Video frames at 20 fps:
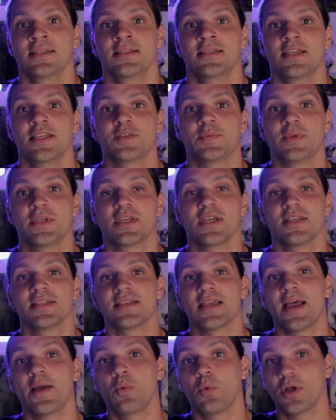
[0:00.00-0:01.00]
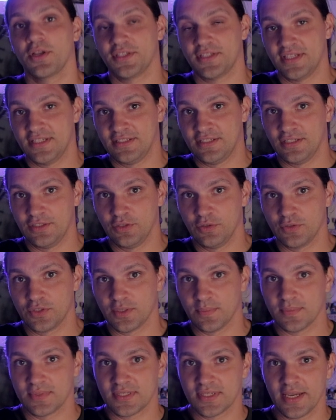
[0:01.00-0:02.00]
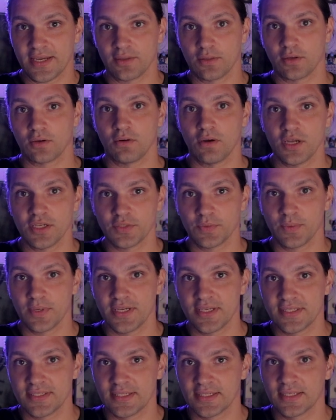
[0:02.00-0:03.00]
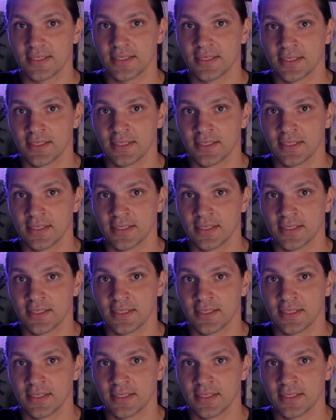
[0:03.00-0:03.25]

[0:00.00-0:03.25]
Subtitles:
is because I wanted to do some cyclocross racing